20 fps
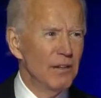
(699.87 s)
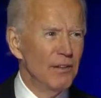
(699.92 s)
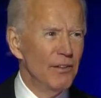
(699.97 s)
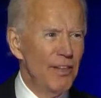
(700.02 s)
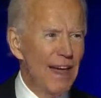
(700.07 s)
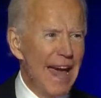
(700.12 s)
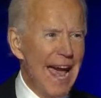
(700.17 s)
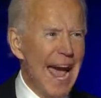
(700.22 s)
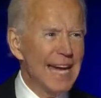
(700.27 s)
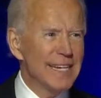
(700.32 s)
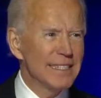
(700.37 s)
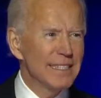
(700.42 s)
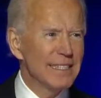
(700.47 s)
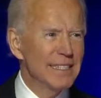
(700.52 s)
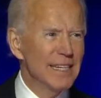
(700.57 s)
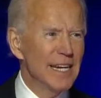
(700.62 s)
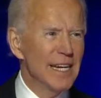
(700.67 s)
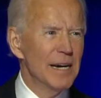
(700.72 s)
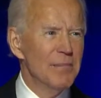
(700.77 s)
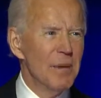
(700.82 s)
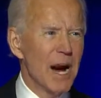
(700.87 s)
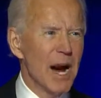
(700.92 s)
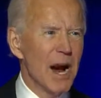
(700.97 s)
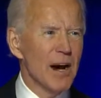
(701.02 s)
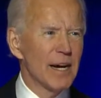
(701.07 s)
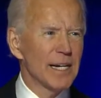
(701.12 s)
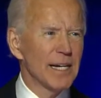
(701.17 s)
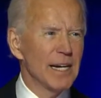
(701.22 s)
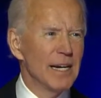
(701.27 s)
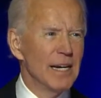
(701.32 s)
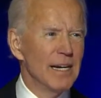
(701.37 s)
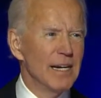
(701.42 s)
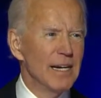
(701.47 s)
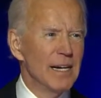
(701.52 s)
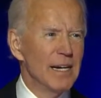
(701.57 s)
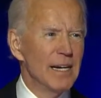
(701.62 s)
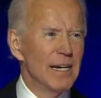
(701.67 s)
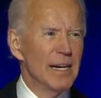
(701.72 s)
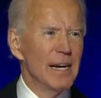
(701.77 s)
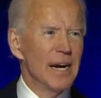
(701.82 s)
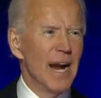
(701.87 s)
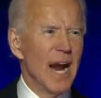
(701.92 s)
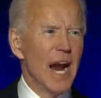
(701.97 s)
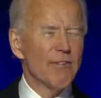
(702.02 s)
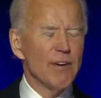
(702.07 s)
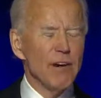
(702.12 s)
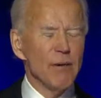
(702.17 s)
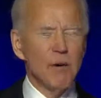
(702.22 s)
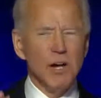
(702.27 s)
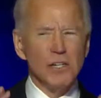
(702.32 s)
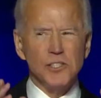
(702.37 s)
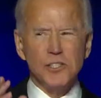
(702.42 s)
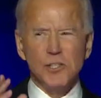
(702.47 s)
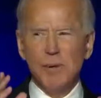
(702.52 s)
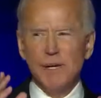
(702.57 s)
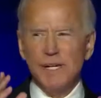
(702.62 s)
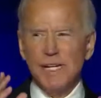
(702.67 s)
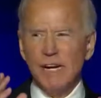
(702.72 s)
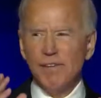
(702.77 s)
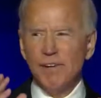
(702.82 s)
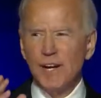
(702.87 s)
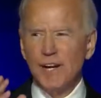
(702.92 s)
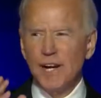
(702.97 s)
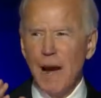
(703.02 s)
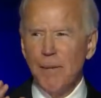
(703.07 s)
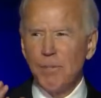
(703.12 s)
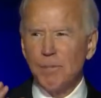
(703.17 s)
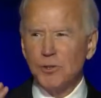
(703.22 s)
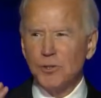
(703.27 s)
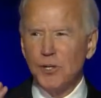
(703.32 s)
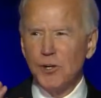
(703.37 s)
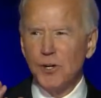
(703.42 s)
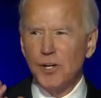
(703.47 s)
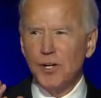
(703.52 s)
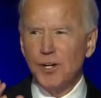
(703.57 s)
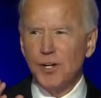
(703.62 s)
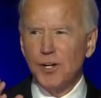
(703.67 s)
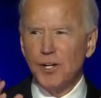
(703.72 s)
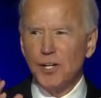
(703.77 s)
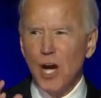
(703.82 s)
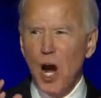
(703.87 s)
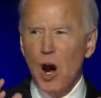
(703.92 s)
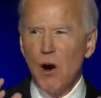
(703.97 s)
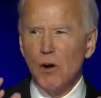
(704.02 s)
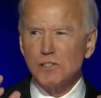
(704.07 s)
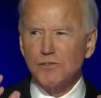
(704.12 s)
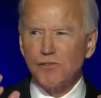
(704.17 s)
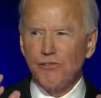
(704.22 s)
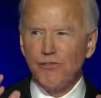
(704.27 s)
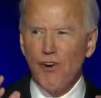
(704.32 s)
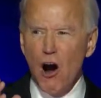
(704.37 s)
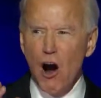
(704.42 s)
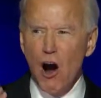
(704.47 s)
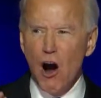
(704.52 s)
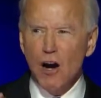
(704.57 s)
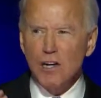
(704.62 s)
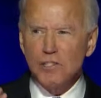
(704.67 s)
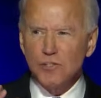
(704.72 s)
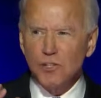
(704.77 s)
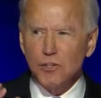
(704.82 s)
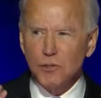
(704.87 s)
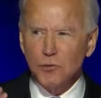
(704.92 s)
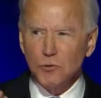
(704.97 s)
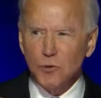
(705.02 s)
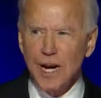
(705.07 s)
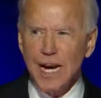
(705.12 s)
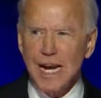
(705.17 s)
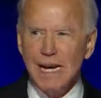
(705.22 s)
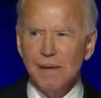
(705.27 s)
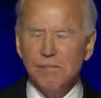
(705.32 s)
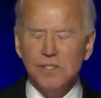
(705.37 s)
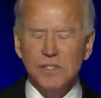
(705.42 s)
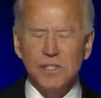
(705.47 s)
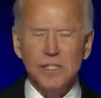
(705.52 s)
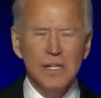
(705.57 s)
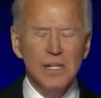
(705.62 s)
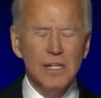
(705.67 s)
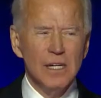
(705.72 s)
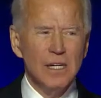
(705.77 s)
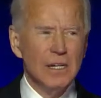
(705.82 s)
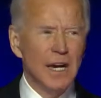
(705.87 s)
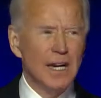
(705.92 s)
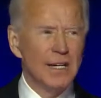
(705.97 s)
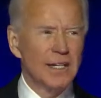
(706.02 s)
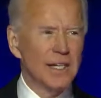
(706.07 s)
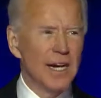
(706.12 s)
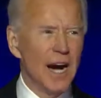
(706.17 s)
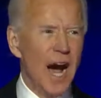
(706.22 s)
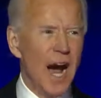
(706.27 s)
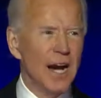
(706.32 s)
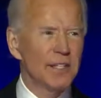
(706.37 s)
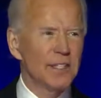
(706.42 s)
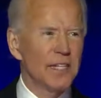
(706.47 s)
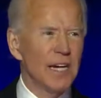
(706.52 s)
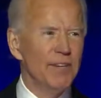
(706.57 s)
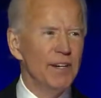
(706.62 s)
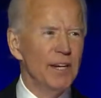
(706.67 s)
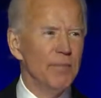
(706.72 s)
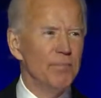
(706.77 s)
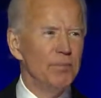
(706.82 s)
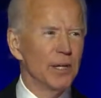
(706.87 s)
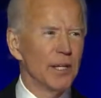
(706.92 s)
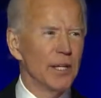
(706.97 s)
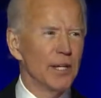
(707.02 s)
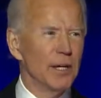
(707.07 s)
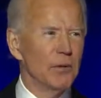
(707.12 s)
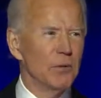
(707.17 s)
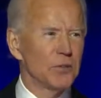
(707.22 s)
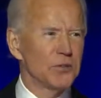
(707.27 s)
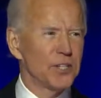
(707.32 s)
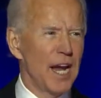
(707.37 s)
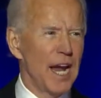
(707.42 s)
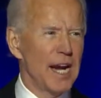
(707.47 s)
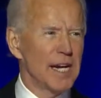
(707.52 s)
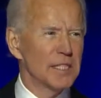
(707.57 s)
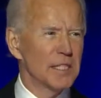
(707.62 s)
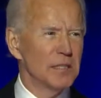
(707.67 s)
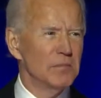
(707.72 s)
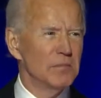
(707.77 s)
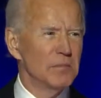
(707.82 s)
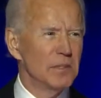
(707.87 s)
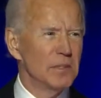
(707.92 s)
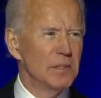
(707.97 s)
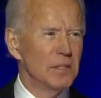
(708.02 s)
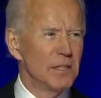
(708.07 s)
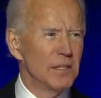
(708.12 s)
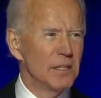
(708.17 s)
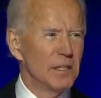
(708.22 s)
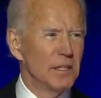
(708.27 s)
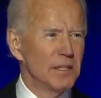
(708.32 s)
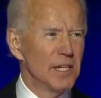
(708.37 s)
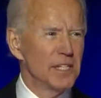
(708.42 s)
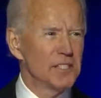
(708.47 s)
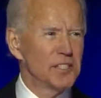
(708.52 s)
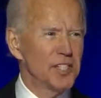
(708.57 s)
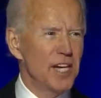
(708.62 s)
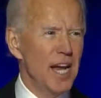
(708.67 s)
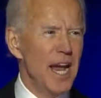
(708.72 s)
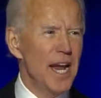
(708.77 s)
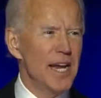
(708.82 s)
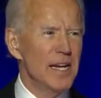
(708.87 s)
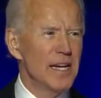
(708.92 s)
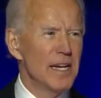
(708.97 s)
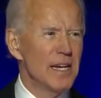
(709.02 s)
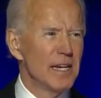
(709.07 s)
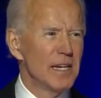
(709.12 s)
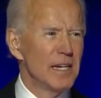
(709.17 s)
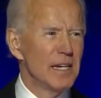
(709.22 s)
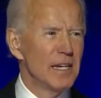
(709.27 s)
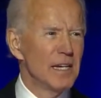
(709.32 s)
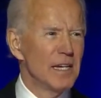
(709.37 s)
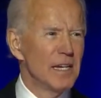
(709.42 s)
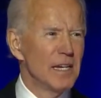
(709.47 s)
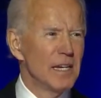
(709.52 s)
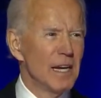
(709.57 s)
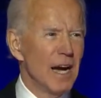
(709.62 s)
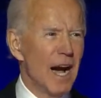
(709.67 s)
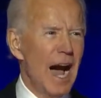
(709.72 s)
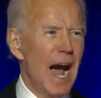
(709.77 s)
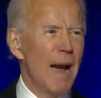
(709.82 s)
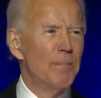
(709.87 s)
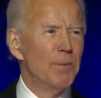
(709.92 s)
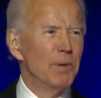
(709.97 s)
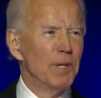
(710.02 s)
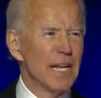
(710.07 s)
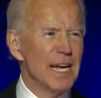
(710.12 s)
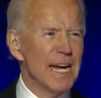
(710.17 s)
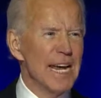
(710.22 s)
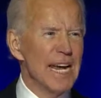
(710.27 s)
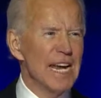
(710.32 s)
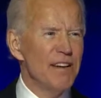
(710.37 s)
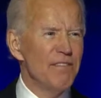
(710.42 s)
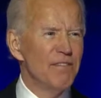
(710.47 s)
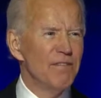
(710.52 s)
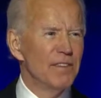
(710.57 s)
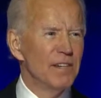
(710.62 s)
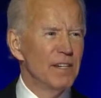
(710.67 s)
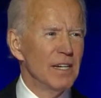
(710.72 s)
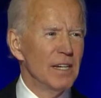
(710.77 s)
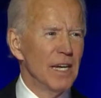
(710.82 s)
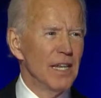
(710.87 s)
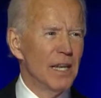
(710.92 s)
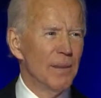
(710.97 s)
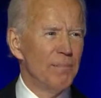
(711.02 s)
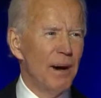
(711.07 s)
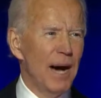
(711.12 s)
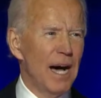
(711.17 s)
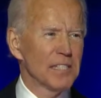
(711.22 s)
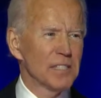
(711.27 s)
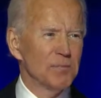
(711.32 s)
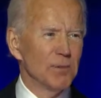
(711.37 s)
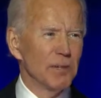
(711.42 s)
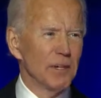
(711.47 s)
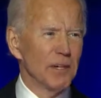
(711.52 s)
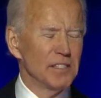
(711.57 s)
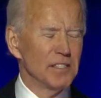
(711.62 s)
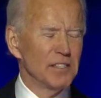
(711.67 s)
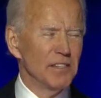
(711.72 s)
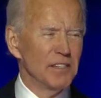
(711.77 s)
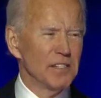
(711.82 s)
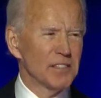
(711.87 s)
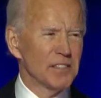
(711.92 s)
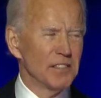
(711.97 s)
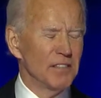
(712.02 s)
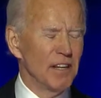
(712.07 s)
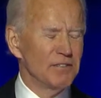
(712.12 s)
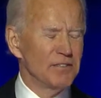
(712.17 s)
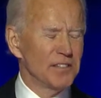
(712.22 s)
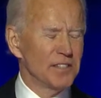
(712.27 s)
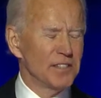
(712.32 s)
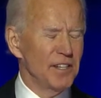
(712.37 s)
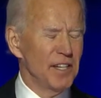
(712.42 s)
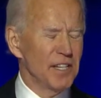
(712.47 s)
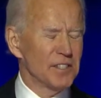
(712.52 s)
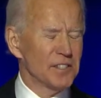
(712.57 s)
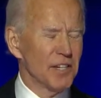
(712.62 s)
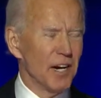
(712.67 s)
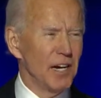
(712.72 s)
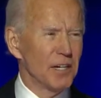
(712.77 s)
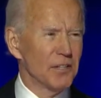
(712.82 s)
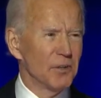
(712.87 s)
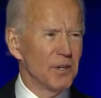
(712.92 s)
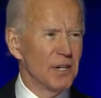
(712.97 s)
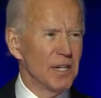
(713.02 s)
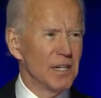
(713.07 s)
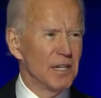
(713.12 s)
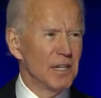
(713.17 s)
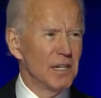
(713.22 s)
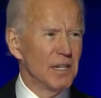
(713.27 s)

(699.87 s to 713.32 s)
That in America, everyone should be given an opportunity to go as far as their dreams and God-given ability will take them. You see, I believe in the possibilities of this country.